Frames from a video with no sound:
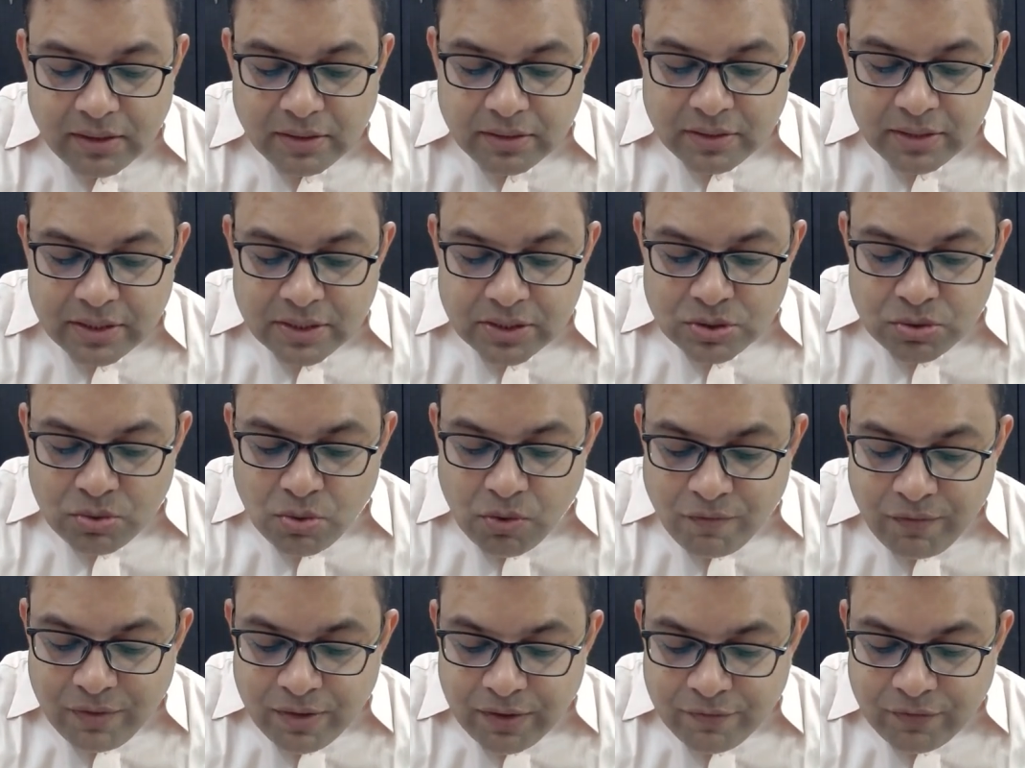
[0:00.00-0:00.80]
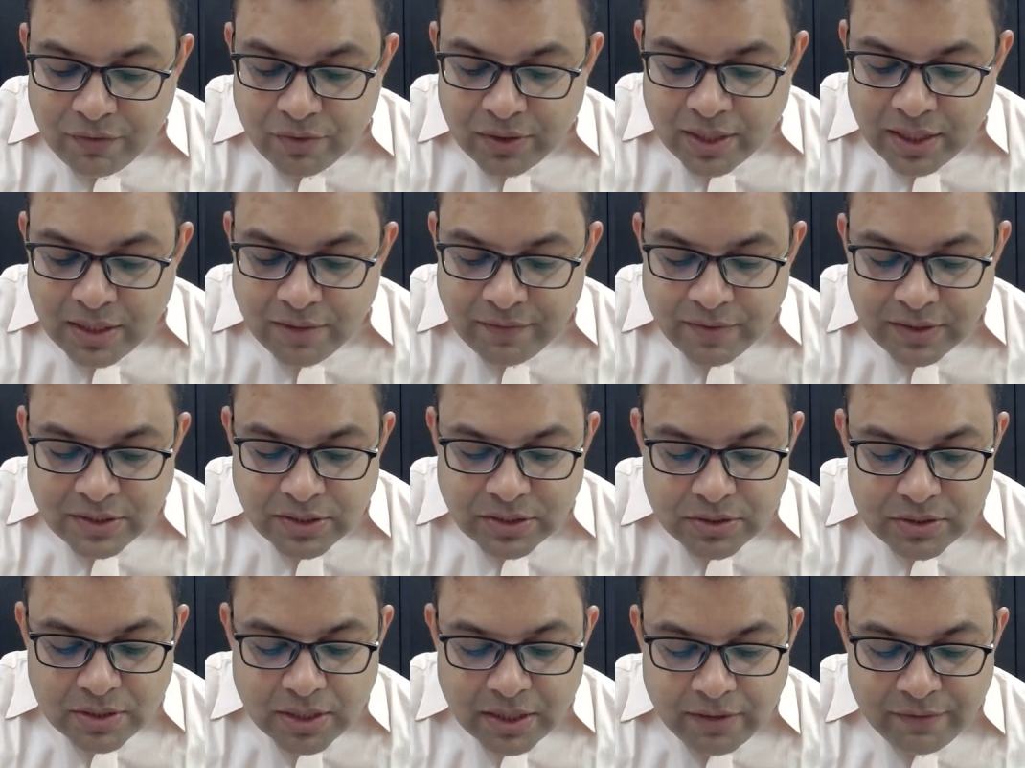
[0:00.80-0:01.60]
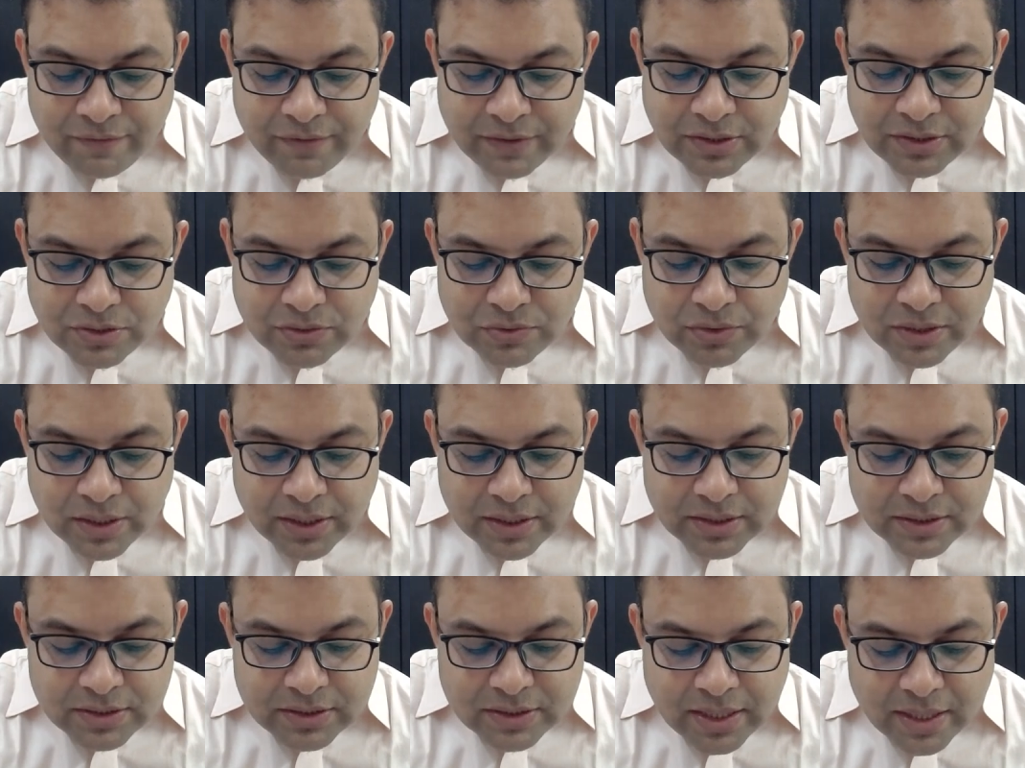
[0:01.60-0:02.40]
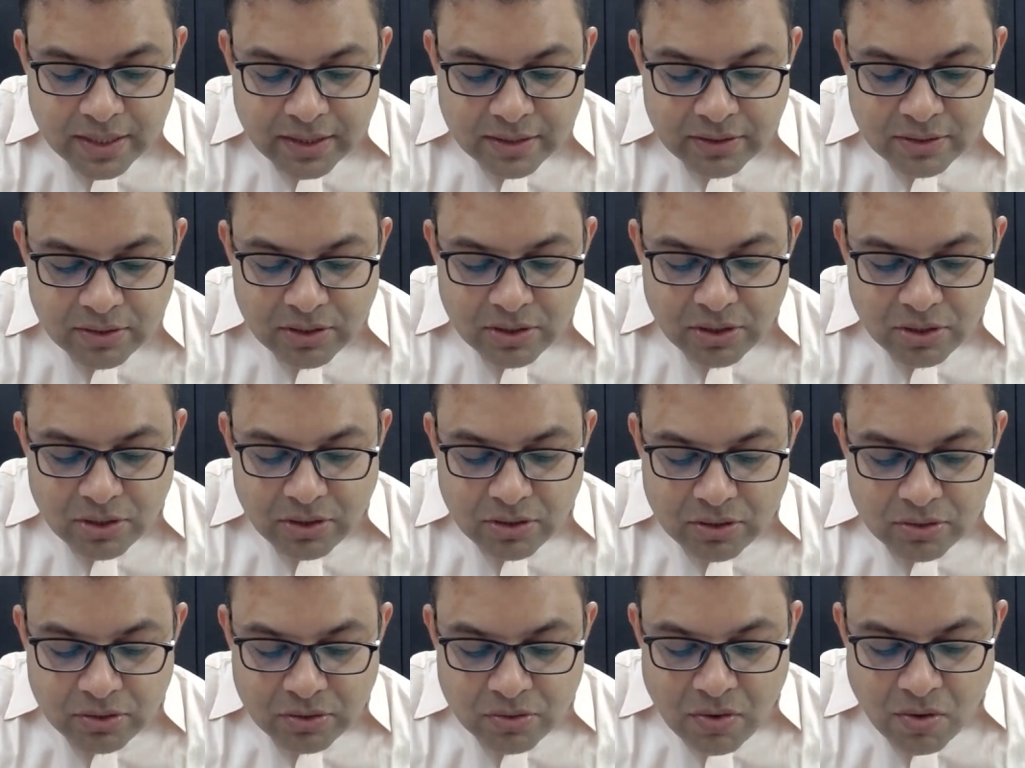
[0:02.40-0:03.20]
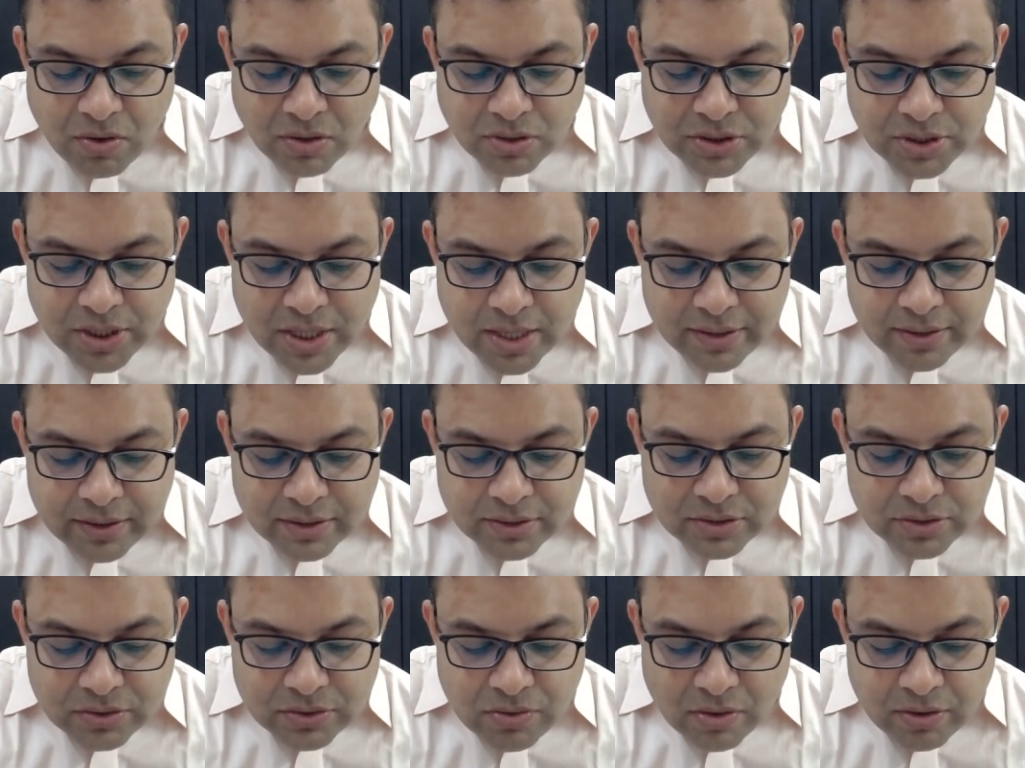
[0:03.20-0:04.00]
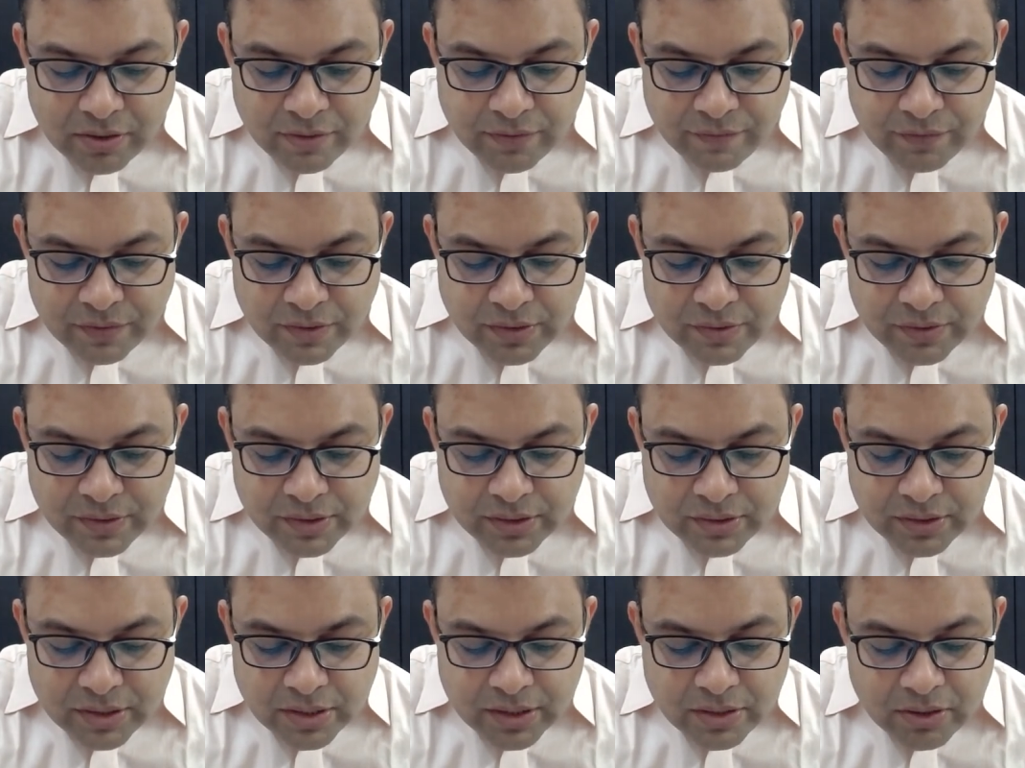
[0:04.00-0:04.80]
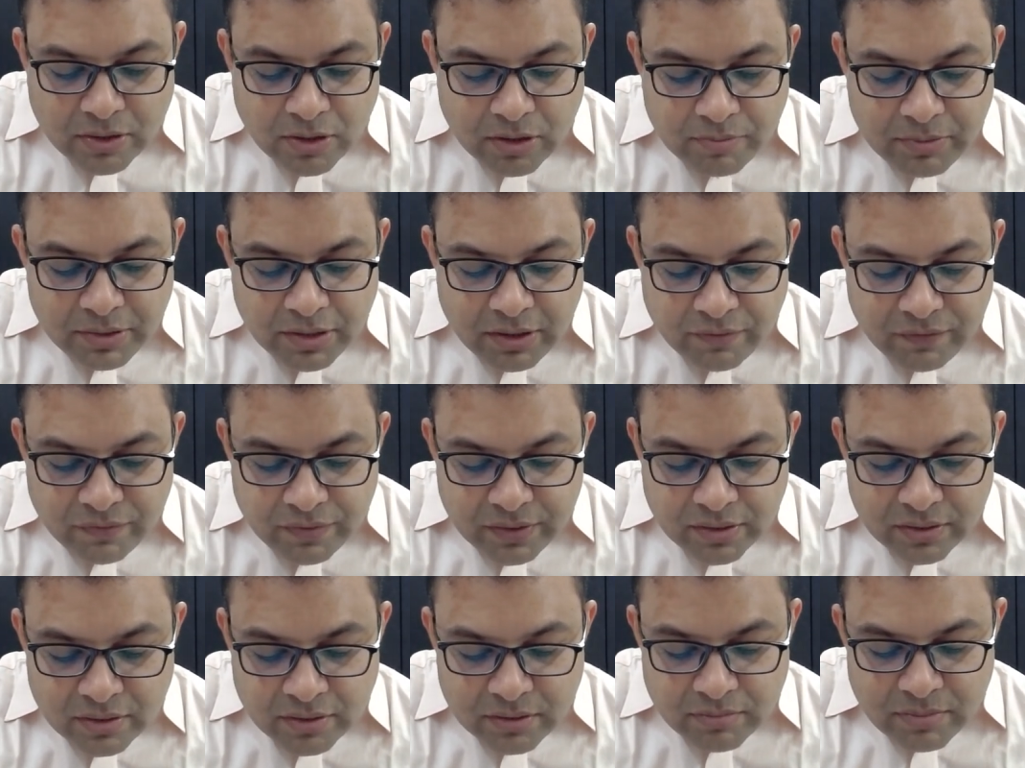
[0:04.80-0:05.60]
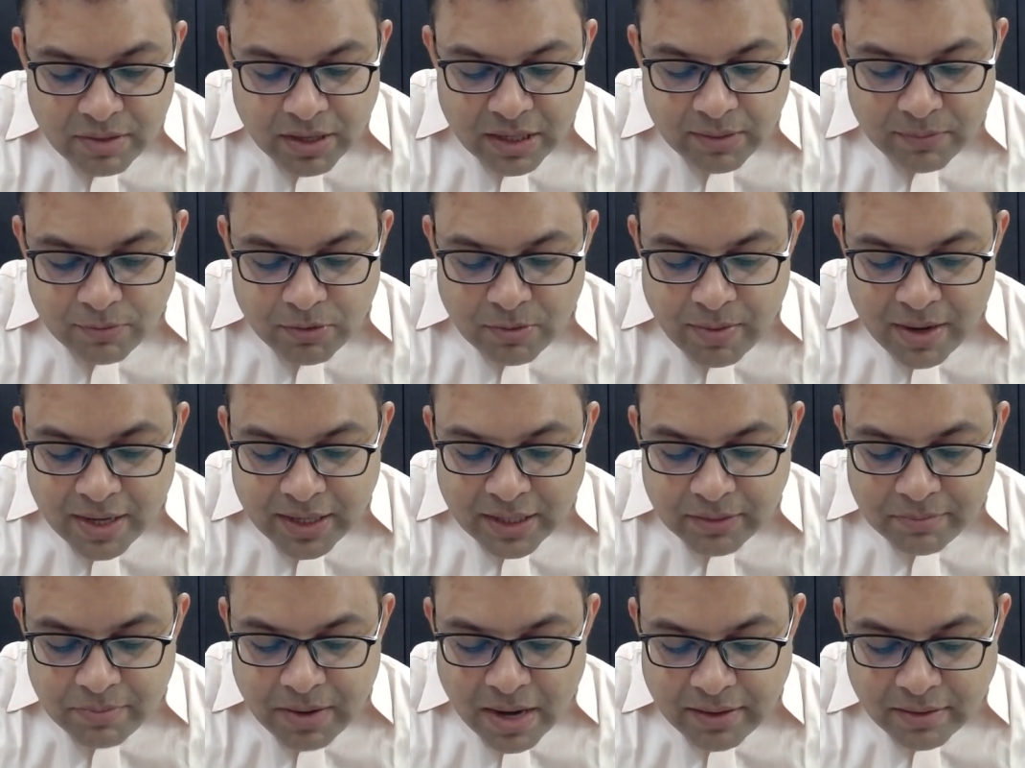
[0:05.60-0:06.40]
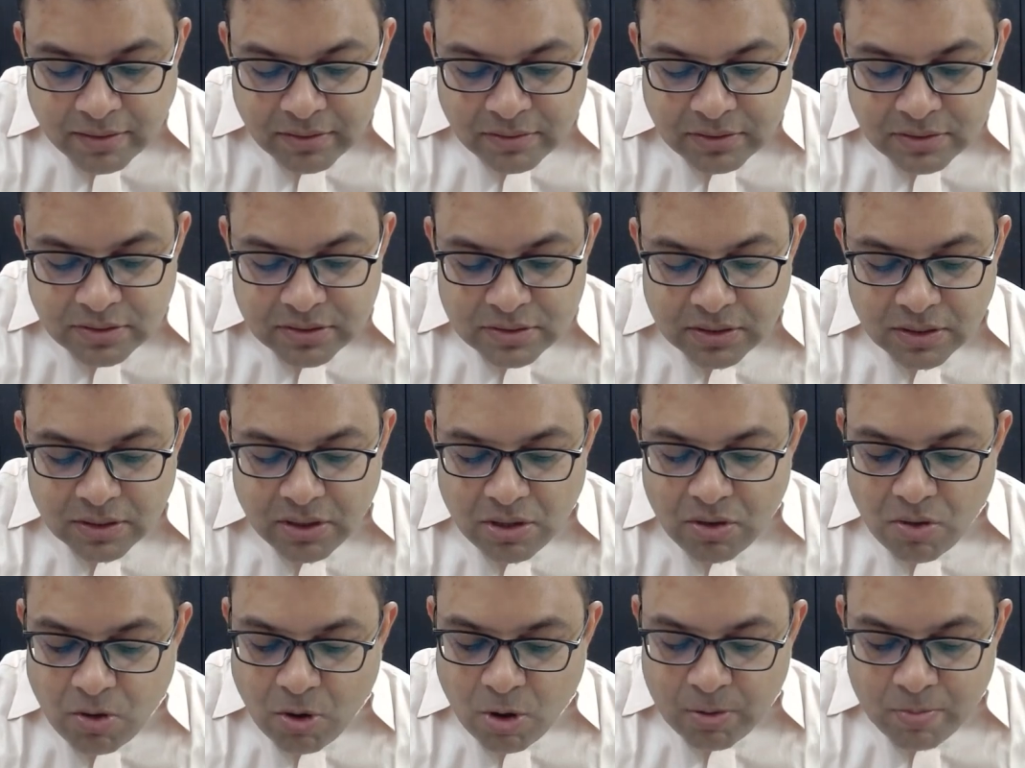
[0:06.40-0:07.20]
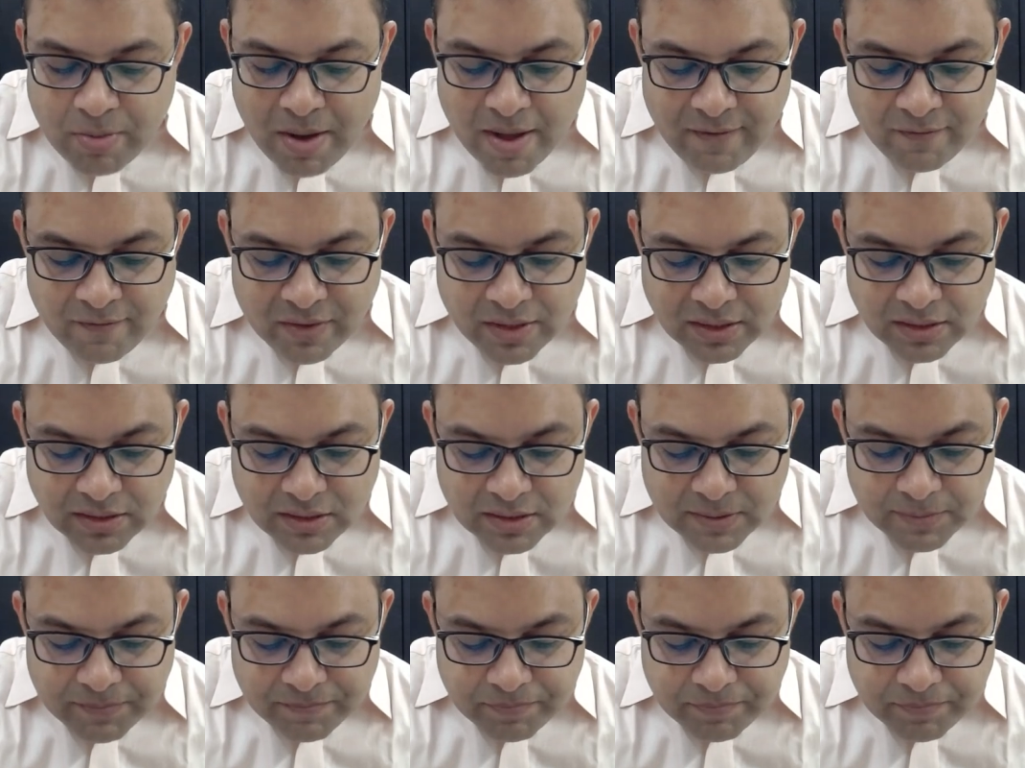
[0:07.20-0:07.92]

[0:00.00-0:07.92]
There is nowhere for elephants to take a stand, nor chariots, nor infantry. They cannot be defeated by diplomatic battles or by wealth.